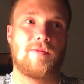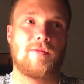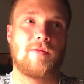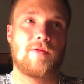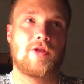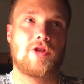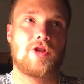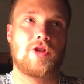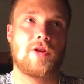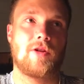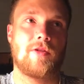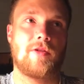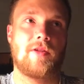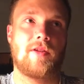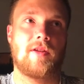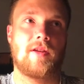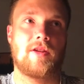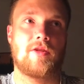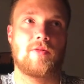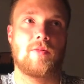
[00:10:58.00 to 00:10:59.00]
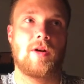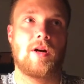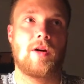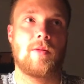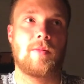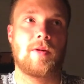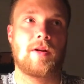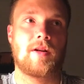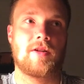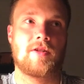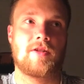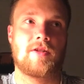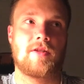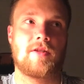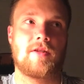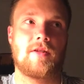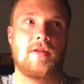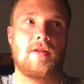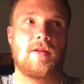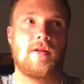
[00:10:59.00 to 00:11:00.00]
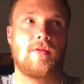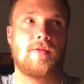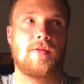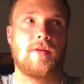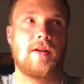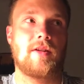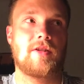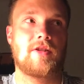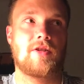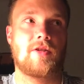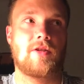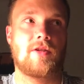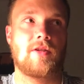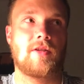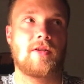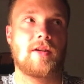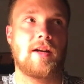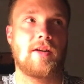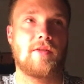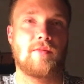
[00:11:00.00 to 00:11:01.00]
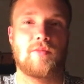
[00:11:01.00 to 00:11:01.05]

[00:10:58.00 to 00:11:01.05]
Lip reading: shot as well because of a certain kind of